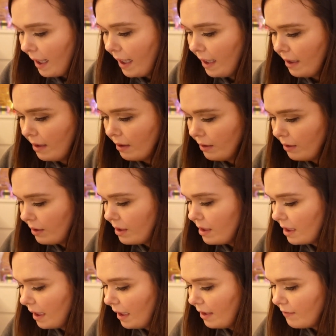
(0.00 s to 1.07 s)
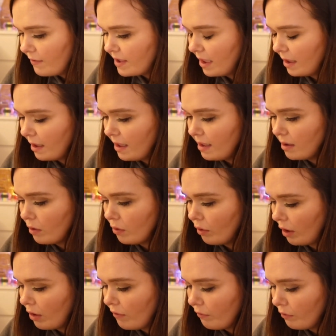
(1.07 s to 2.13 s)
And you kind of sing it. It's
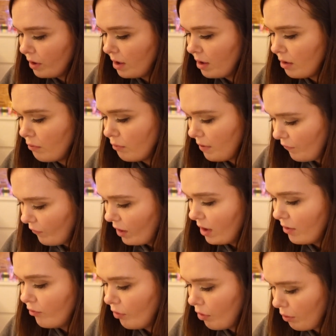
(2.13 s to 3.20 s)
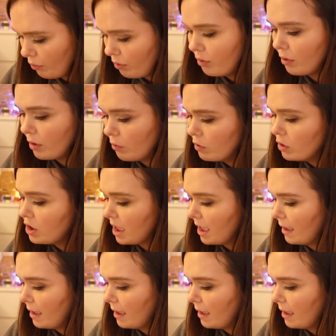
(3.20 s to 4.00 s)
called Over the River and Through the Wood.